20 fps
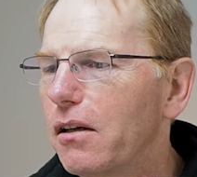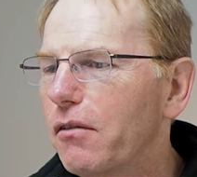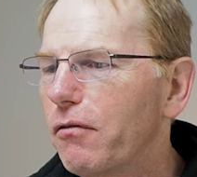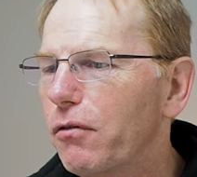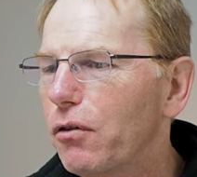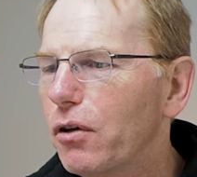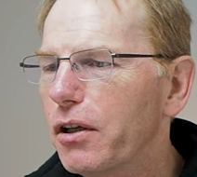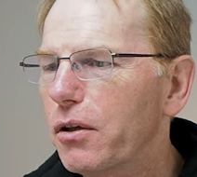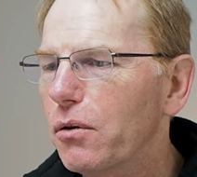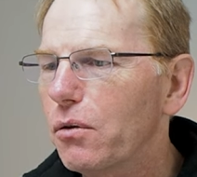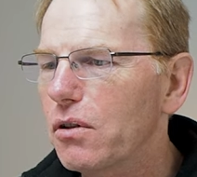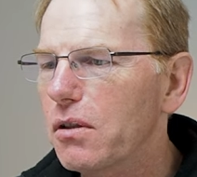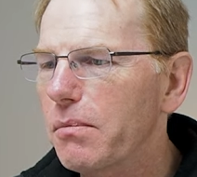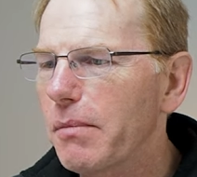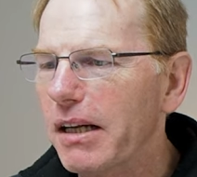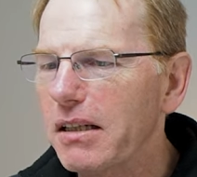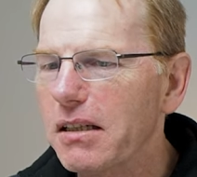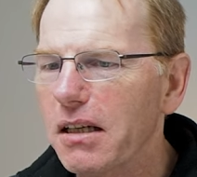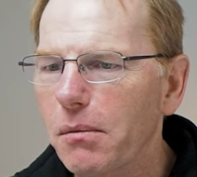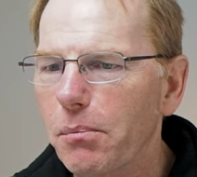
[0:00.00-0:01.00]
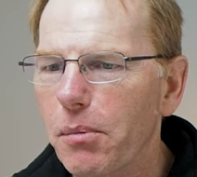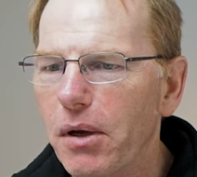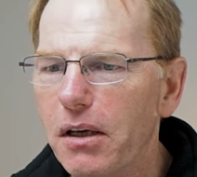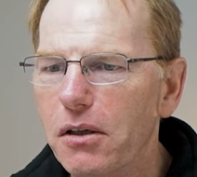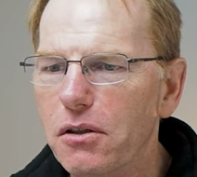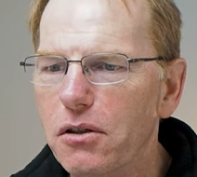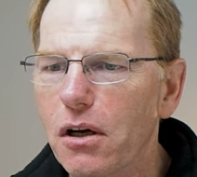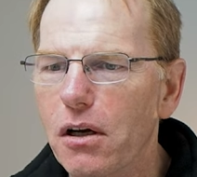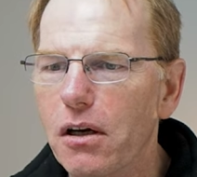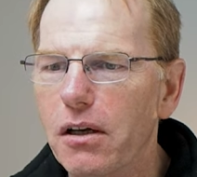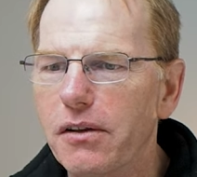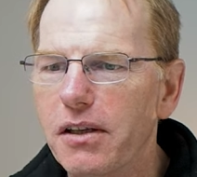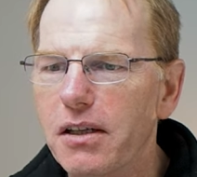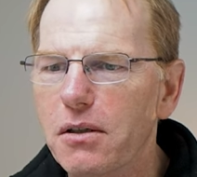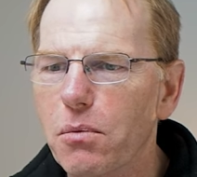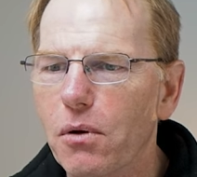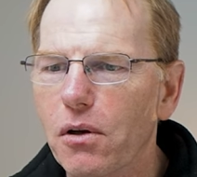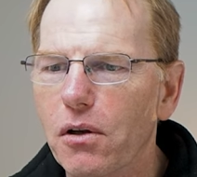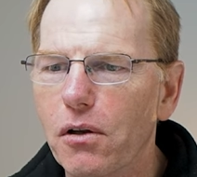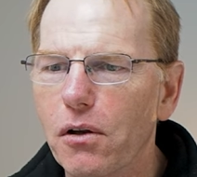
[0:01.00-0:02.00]
fully automatic picture, and
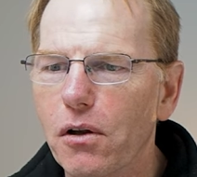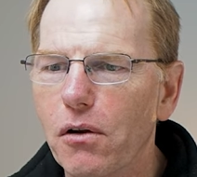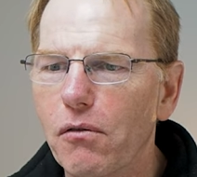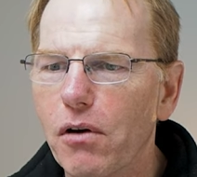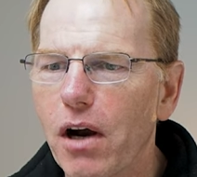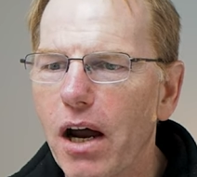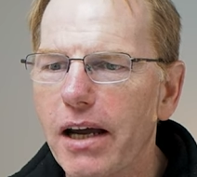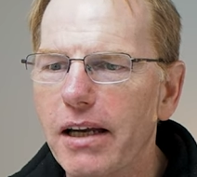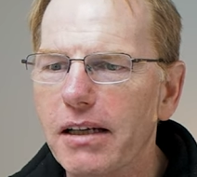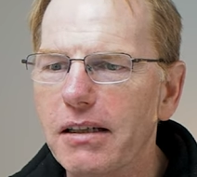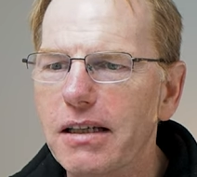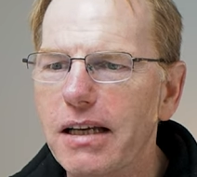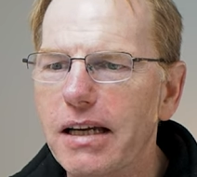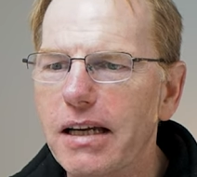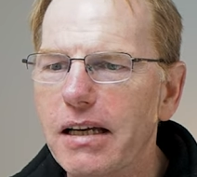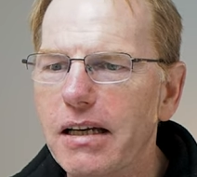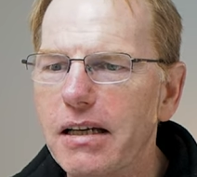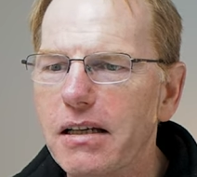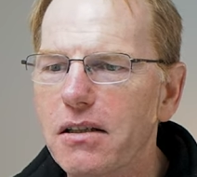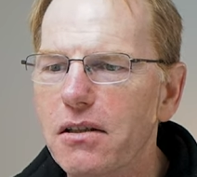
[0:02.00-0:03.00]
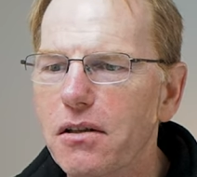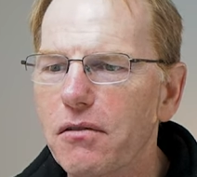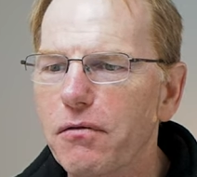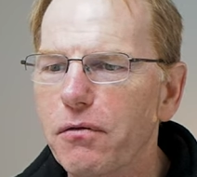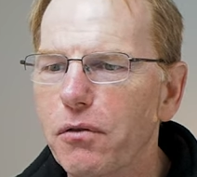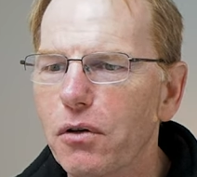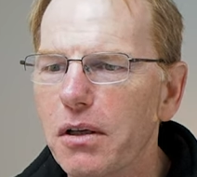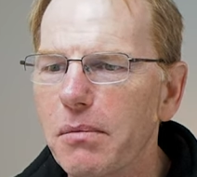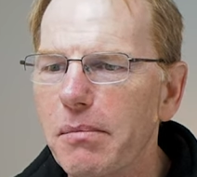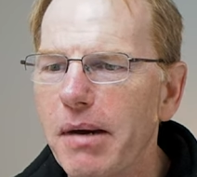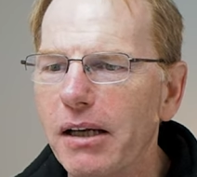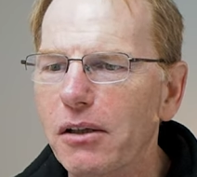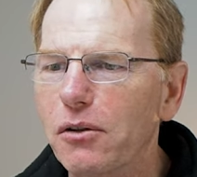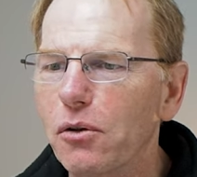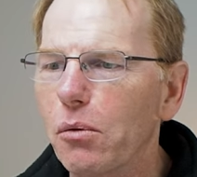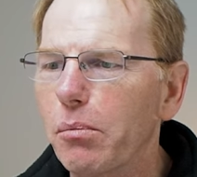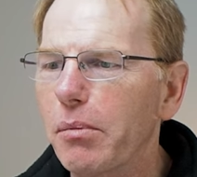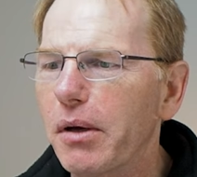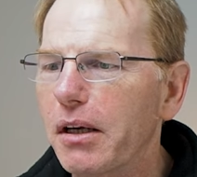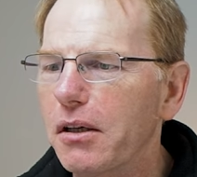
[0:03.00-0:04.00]
this one on the right is the fully
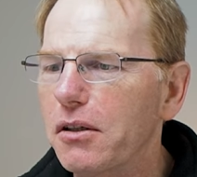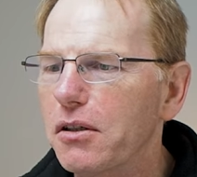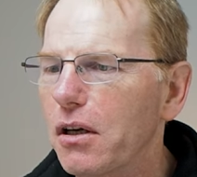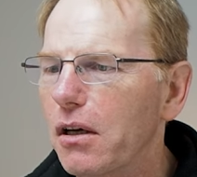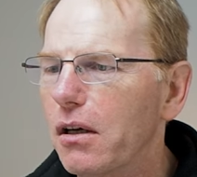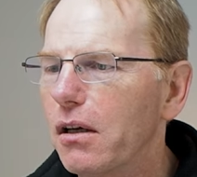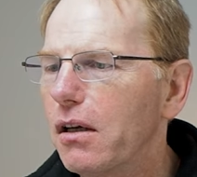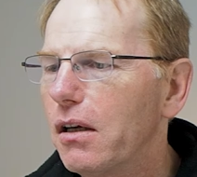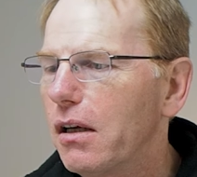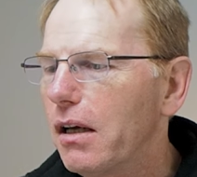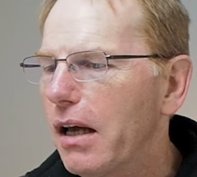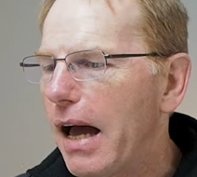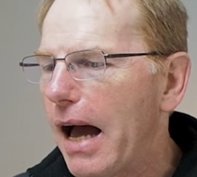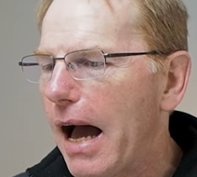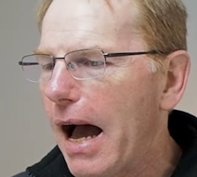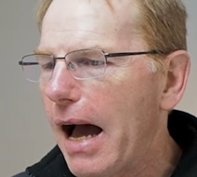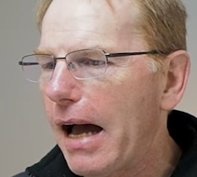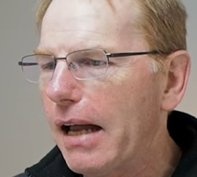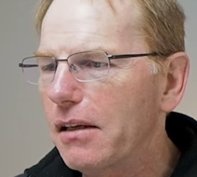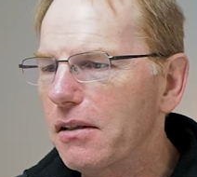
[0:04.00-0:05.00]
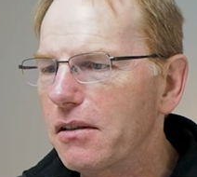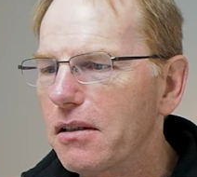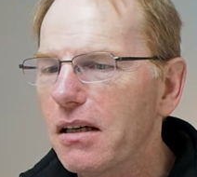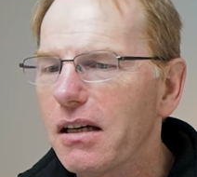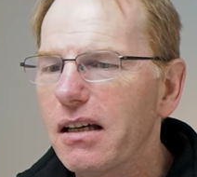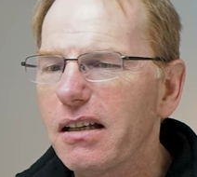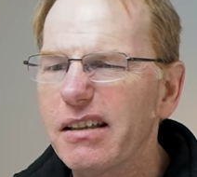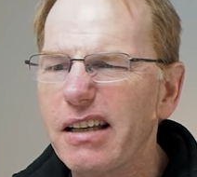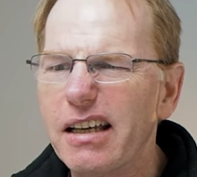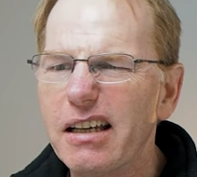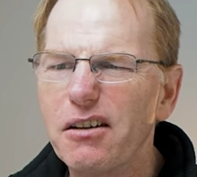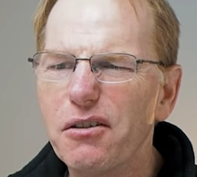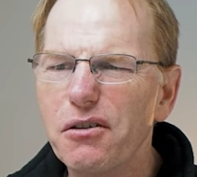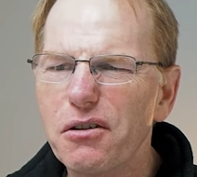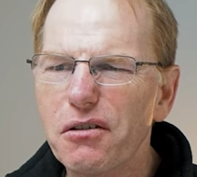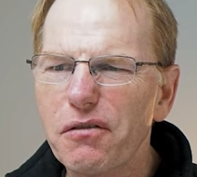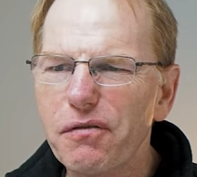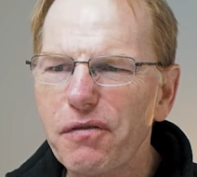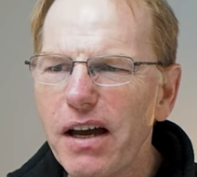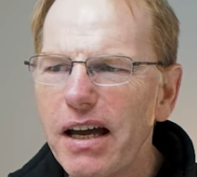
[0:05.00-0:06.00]
manual picture, and they
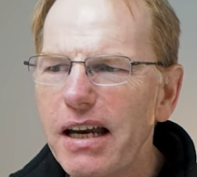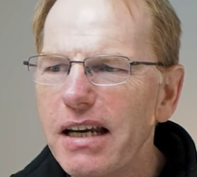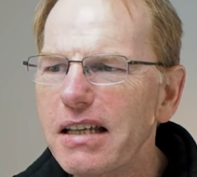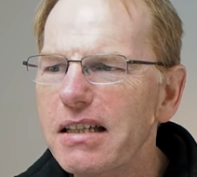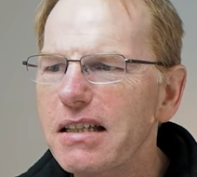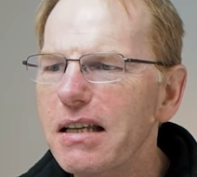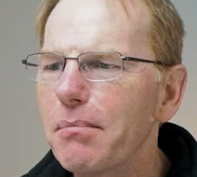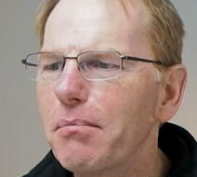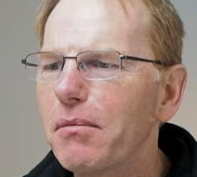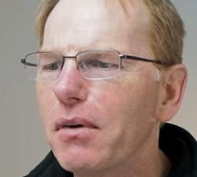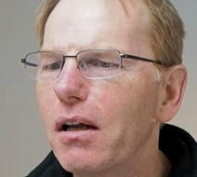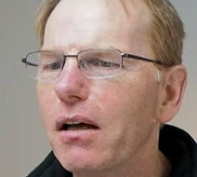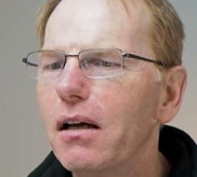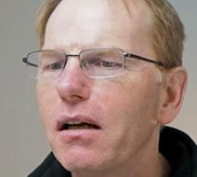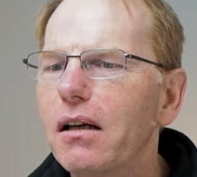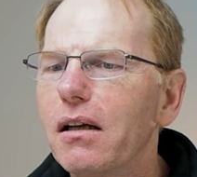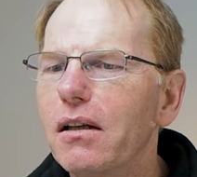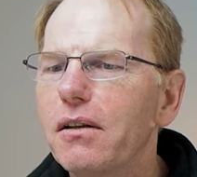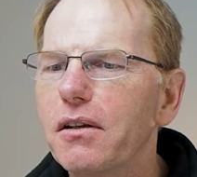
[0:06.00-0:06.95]
look fairly similar.